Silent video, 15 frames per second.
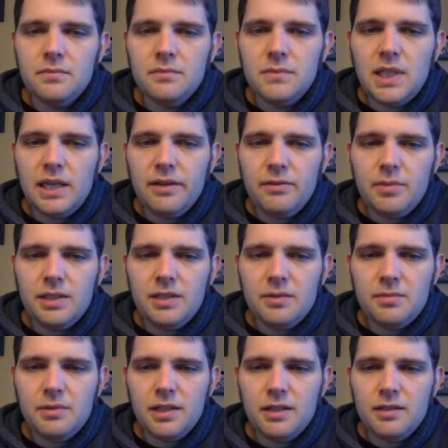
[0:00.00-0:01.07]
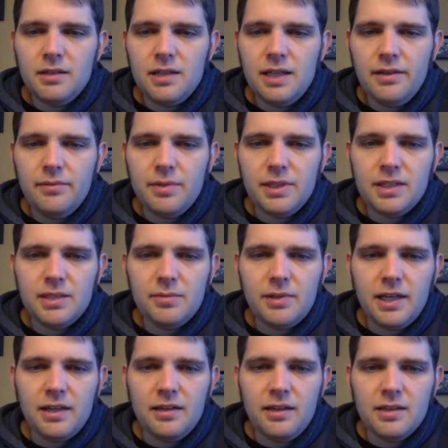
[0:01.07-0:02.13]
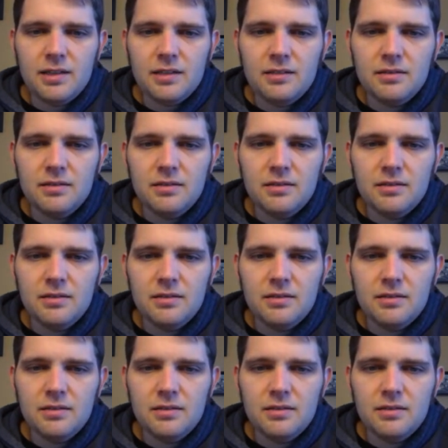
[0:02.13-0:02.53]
Did I ever build a supply closet? I never built a supply closet.